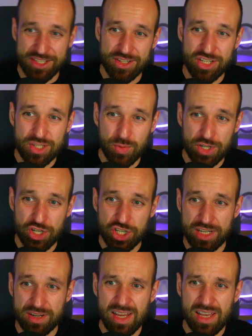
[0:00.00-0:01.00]
So I just want to
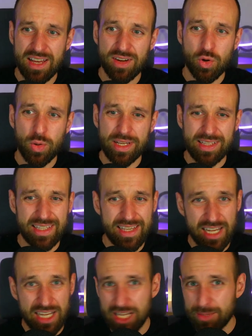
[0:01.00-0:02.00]
share quickly
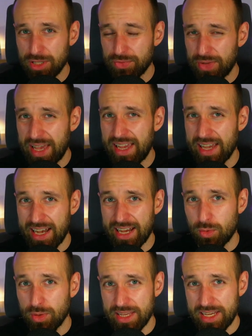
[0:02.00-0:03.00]
a couple of AI
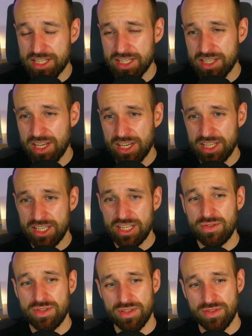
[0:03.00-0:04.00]
related
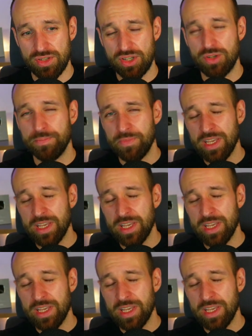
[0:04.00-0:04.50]
news to you.